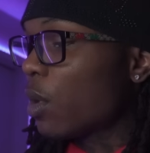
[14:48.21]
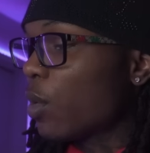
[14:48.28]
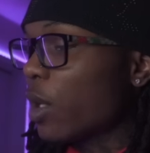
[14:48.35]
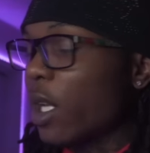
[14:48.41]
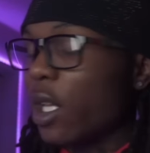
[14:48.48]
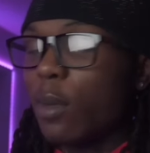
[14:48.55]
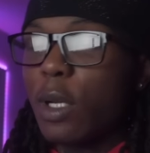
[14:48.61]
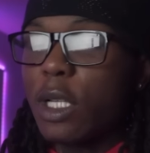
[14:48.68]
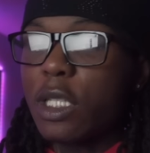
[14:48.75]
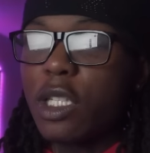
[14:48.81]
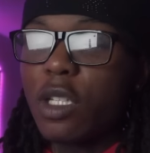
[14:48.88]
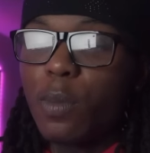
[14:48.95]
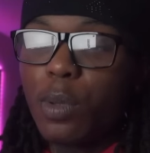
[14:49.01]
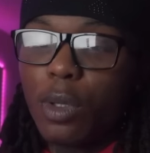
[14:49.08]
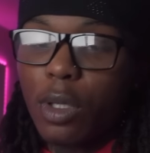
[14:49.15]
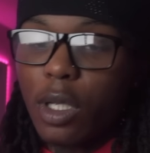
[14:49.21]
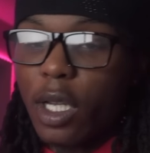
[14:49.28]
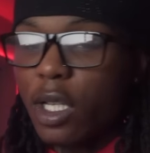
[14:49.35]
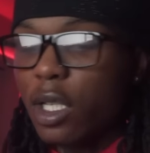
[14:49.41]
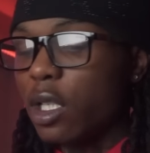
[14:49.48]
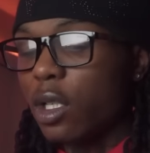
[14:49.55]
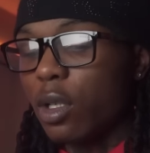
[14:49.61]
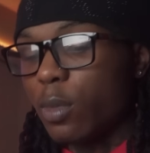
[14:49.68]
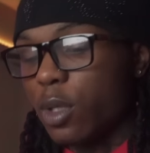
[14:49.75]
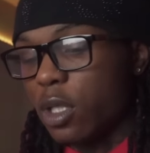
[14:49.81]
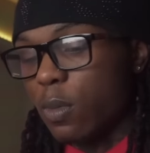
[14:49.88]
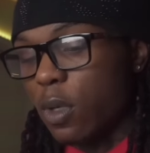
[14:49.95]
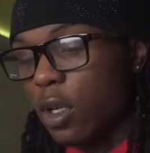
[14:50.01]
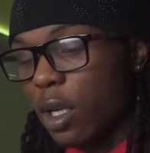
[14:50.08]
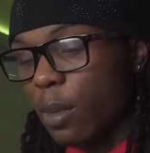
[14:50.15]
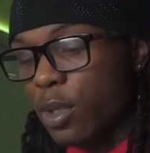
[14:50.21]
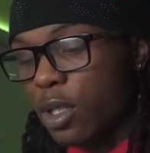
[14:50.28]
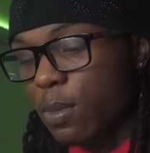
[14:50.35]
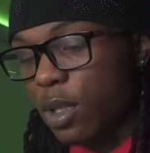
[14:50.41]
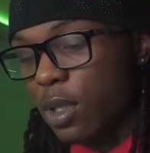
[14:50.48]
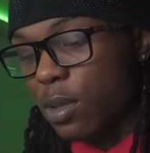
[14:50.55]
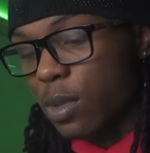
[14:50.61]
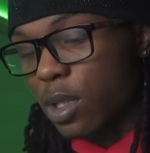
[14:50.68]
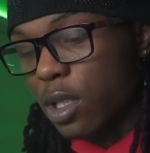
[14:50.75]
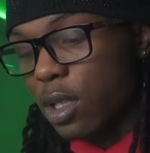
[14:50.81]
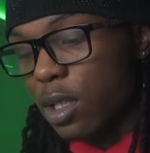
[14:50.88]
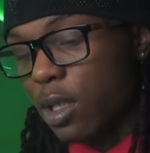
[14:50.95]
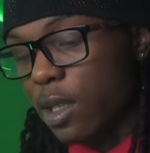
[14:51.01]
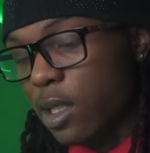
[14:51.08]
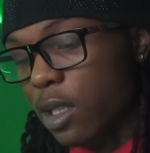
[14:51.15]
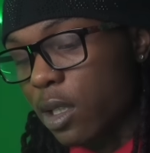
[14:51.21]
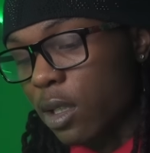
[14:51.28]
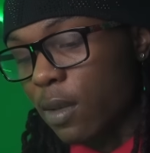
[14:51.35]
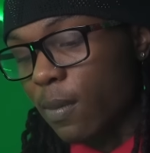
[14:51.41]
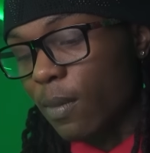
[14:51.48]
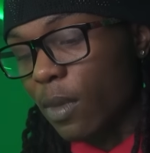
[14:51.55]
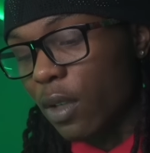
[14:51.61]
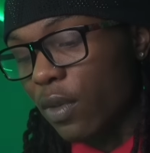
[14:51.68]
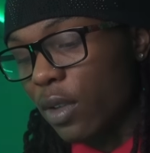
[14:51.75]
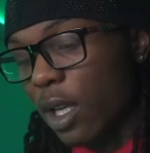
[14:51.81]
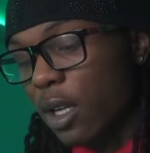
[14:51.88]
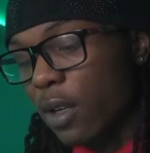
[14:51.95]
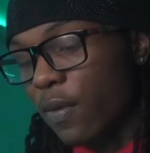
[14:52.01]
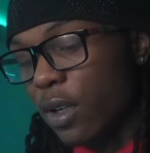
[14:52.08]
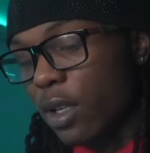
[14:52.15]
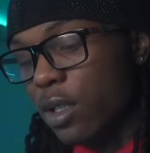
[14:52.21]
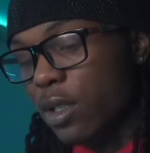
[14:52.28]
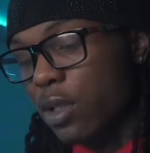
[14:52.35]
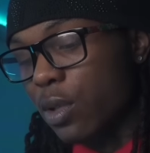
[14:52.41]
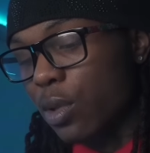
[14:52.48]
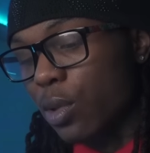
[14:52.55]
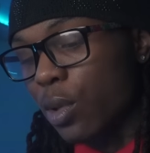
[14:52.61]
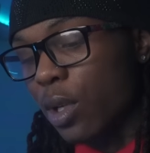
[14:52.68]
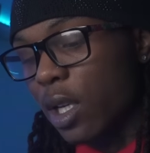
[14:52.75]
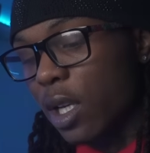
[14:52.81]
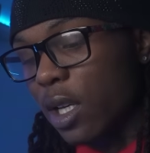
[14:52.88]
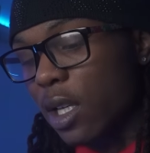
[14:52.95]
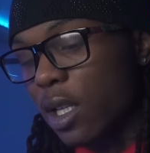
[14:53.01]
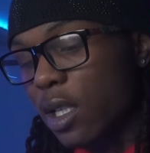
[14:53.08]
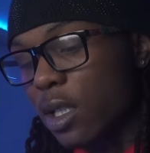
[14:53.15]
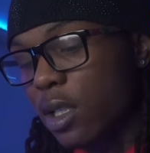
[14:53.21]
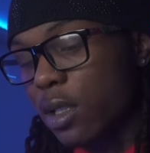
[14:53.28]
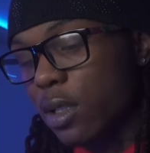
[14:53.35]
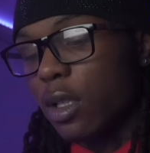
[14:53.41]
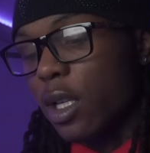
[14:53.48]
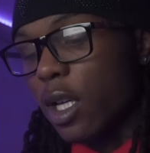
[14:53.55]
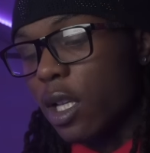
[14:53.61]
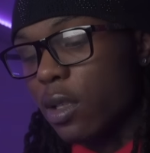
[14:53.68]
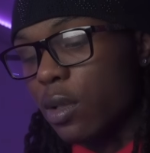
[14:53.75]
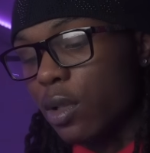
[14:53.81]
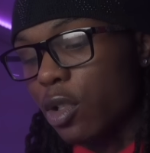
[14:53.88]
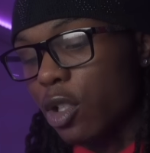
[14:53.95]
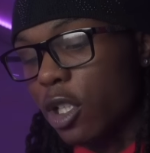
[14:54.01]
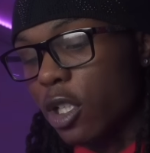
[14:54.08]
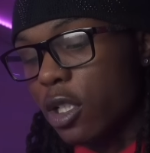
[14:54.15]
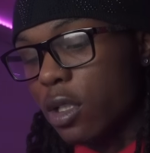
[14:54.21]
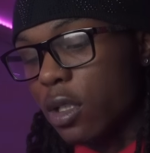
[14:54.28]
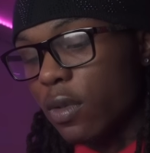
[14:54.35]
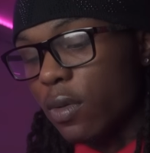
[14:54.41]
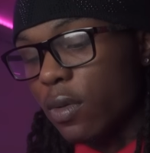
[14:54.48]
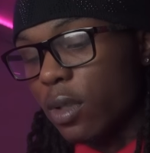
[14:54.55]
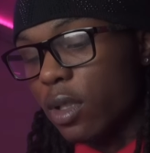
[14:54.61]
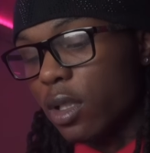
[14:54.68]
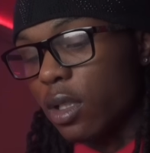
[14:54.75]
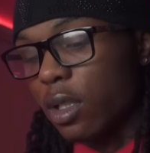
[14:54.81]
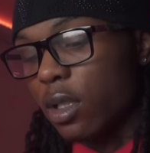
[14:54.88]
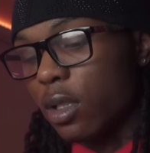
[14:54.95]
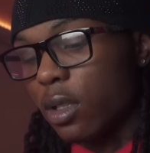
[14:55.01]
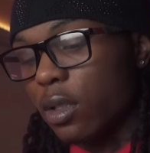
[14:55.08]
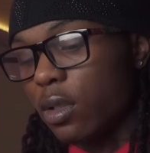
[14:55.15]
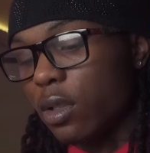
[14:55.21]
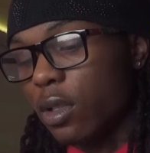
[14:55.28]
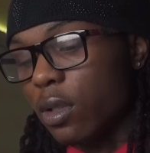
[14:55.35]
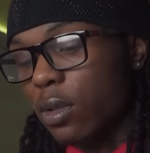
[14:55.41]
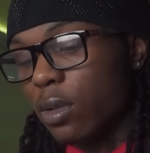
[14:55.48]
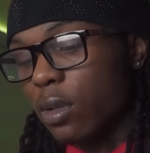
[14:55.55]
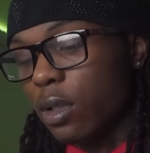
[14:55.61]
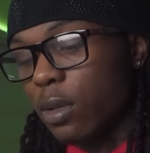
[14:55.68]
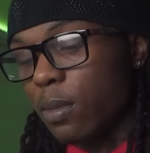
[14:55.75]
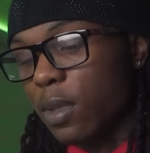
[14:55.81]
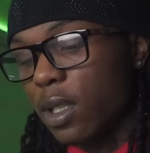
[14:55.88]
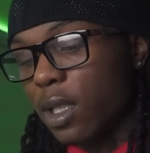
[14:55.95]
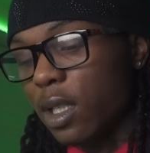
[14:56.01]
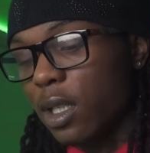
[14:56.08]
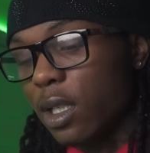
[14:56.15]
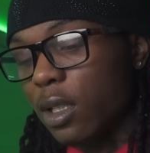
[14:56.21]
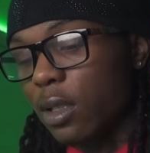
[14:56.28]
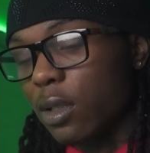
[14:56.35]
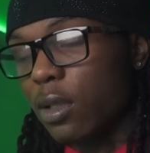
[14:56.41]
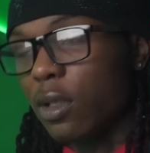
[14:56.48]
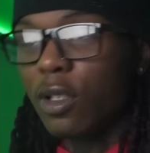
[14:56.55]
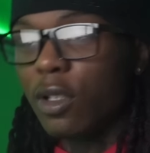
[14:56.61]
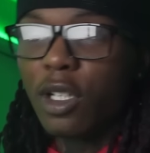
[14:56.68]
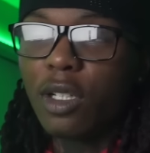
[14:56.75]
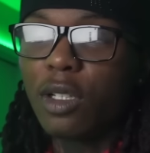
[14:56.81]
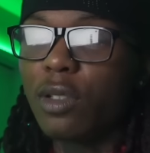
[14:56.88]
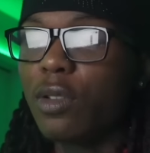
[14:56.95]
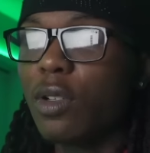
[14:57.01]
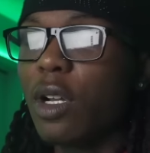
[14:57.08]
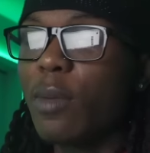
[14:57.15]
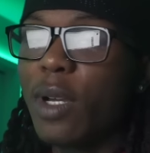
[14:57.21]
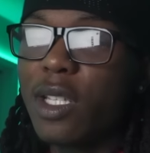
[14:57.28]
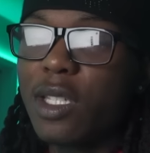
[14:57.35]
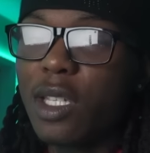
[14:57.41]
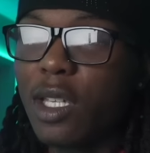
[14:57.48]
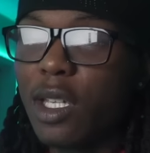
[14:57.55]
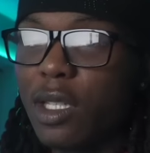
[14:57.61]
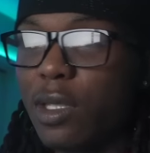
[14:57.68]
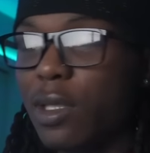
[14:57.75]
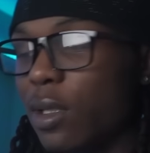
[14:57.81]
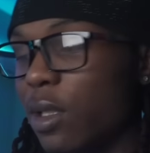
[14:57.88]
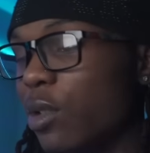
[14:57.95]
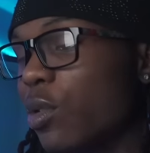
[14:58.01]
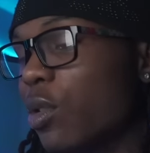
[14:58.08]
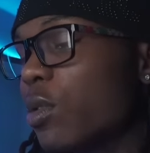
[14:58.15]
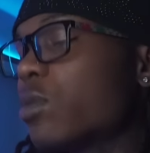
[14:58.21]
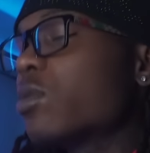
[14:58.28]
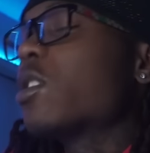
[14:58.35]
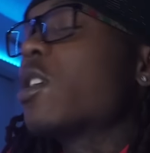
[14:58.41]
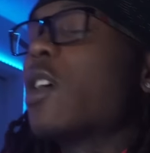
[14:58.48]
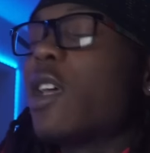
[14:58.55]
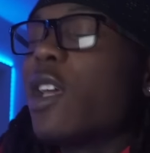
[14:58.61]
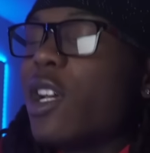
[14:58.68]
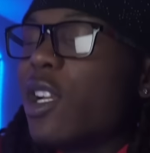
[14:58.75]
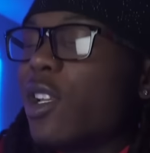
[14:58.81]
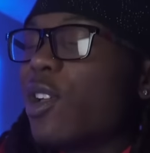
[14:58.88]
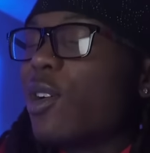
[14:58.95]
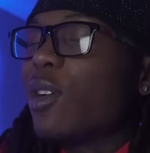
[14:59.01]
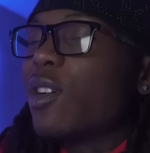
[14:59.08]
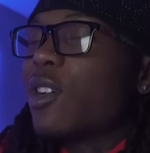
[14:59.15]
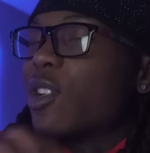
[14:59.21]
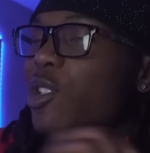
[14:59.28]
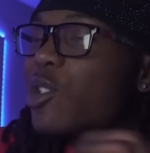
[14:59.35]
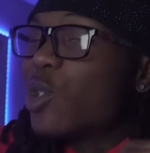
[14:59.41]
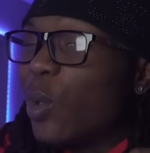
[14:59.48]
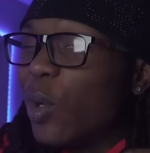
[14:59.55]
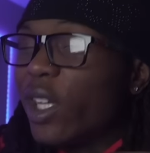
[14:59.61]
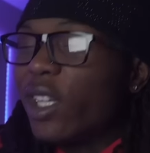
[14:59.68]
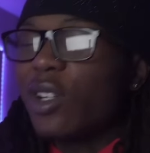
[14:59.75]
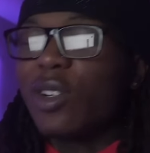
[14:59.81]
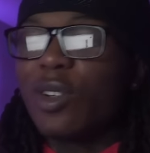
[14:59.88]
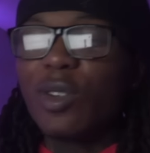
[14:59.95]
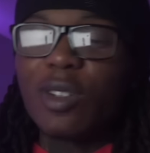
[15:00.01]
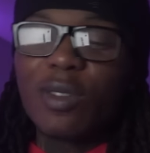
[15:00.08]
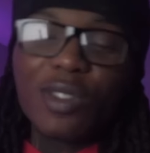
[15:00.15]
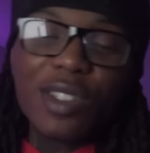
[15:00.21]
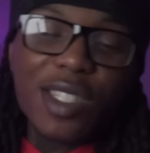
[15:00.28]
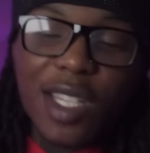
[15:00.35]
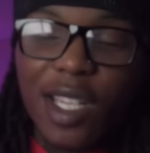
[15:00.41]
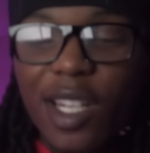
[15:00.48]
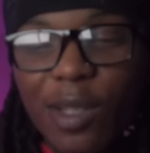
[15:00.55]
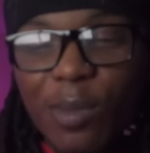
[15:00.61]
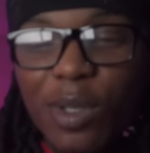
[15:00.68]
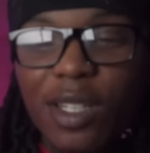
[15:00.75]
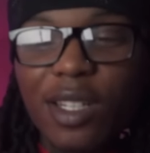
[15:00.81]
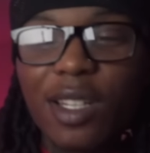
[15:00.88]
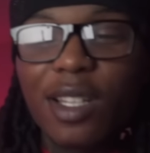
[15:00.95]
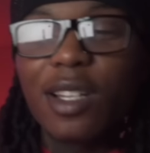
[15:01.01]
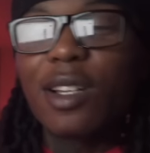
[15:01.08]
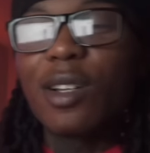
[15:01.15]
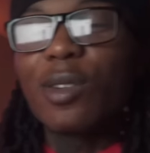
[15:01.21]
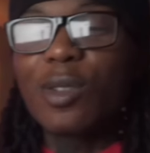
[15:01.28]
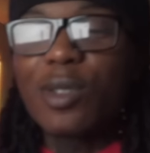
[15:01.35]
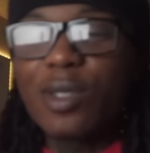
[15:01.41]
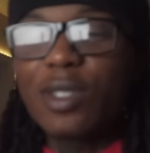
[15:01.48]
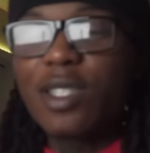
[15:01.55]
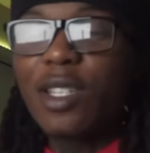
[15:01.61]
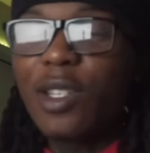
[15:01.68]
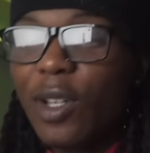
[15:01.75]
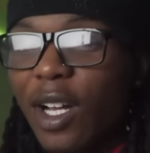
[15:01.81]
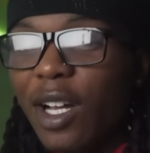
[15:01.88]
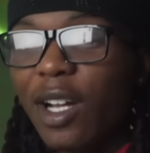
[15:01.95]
when I get my teeth pulled, I ain't even gonna be smoking. I'm gonna just be on some chill shit for like the first 3 days. After them 3 days over with, then, you know, I'm back at it. Or, you know, I might just hit some, you know, hit a little joint. Set that bit down on some shit. You know